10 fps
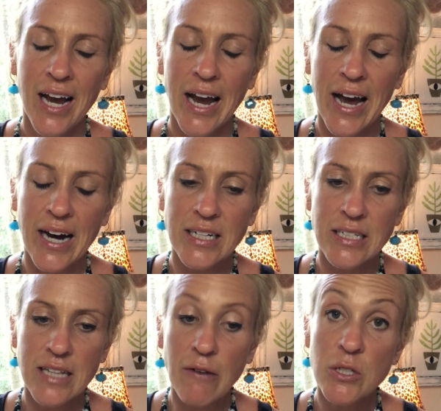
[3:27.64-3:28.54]
And
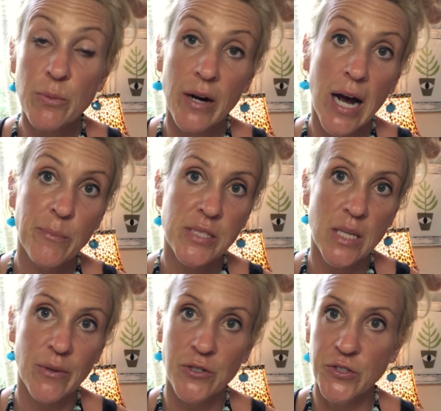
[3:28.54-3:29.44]
that was perhaps the
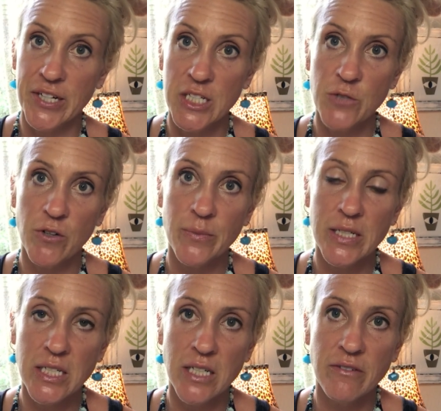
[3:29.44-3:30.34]
most
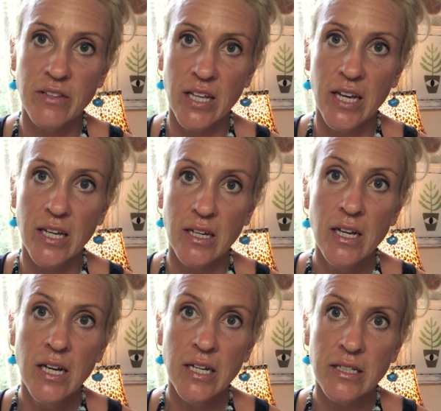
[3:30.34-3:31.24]
transformative thing,
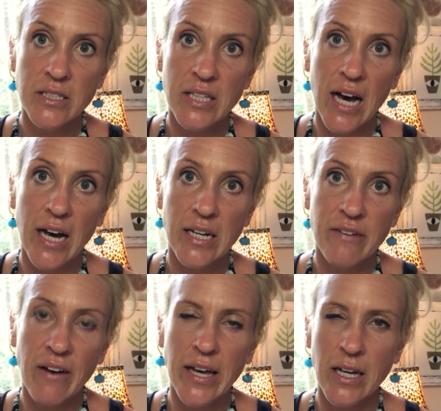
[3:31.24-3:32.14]
is that
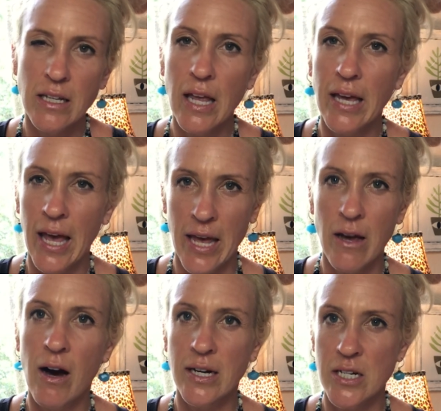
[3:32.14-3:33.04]
if I could like hang
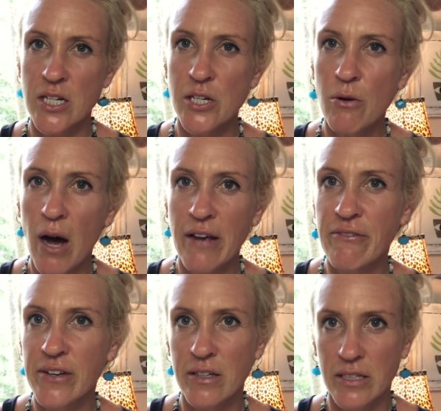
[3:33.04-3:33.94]
on to, I
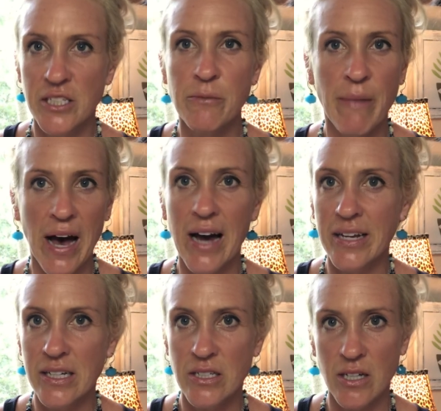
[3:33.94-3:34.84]
feel this
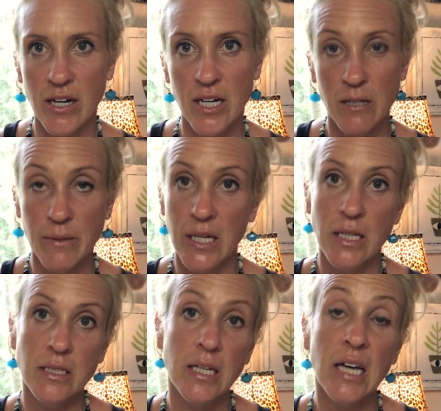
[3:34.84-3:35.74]
bad and dark
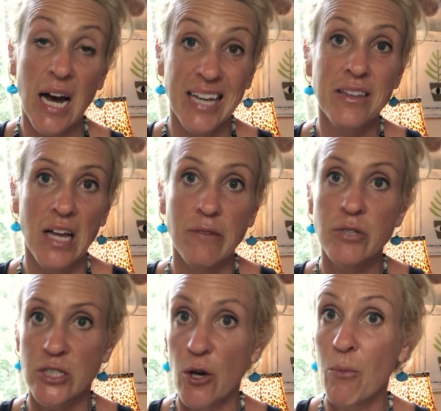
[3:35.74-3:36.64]
because like I love
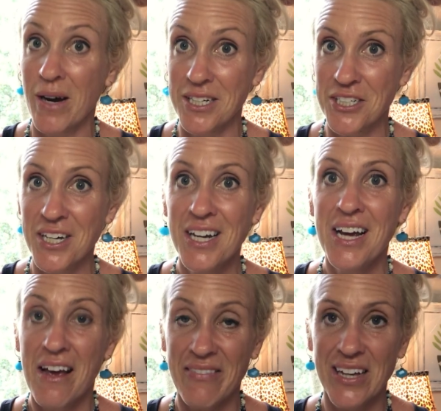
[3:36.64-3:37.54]
so much,
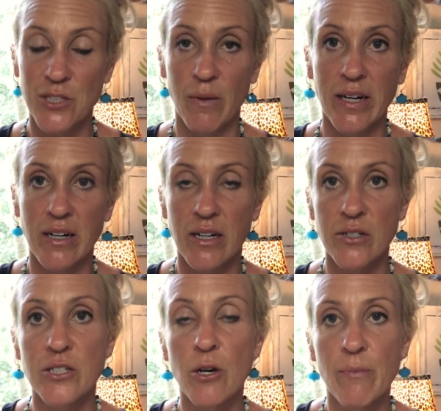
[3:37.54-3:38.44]
and that's why it
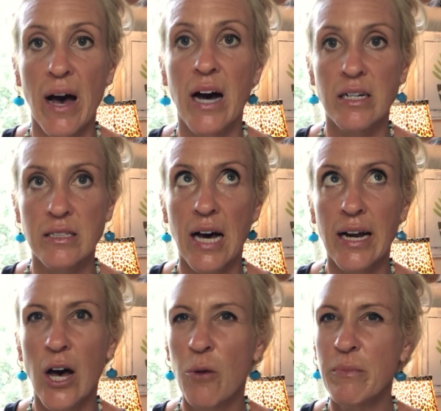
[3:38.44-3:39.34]
hurts so bad. That
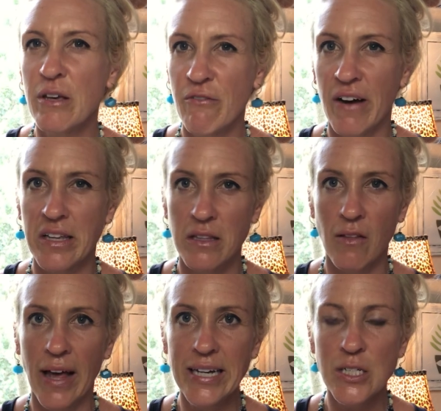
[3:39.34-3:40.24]
helped me find the
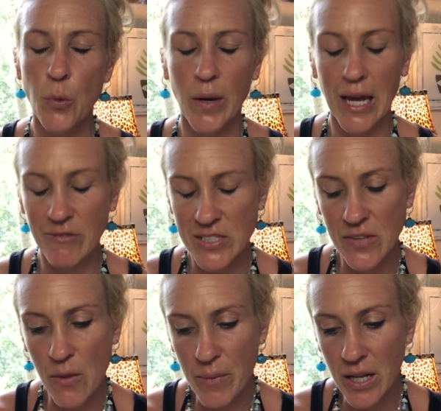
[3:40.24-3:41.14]
light when I was
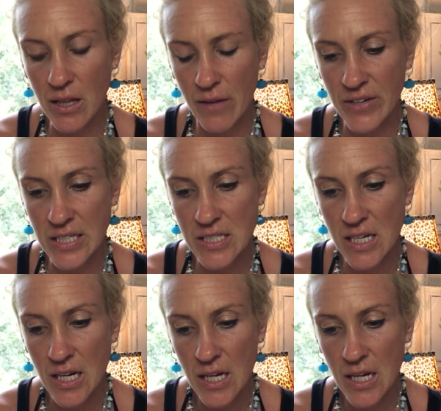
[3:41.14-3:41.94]
in the middle of it.